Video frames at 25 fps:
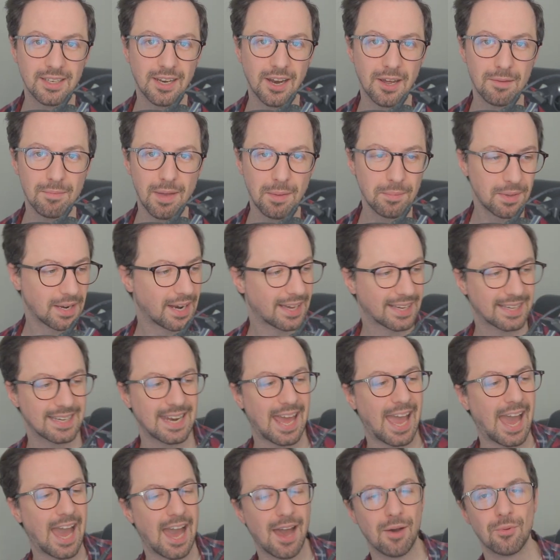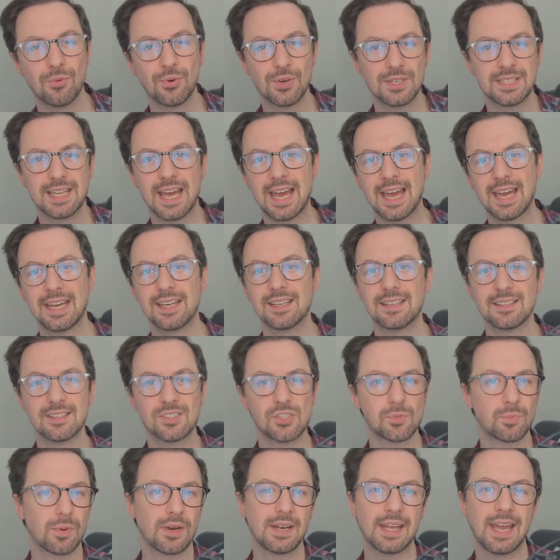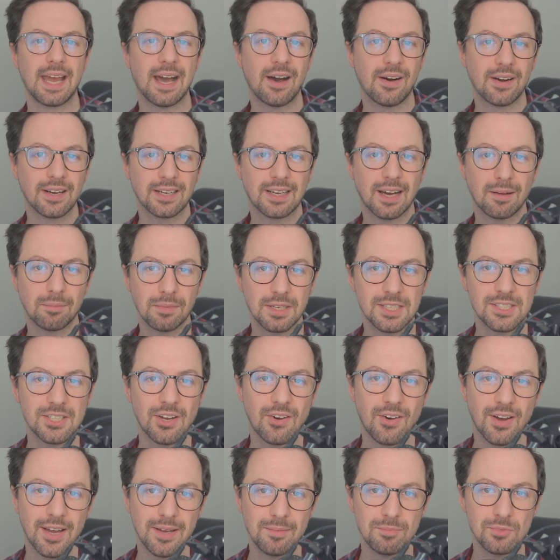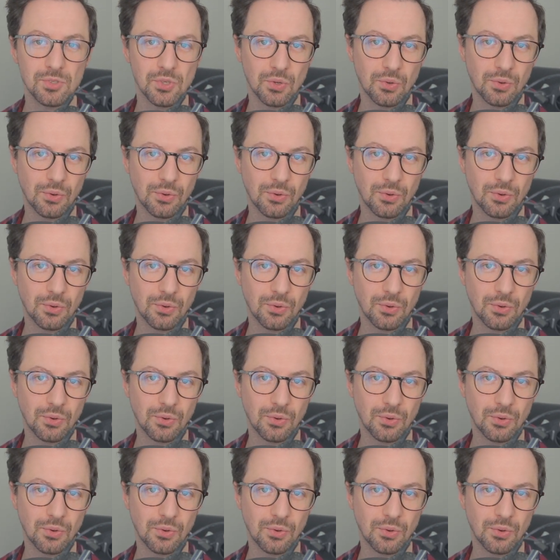you know, maybe like an hour a day and spread it out a couple of times.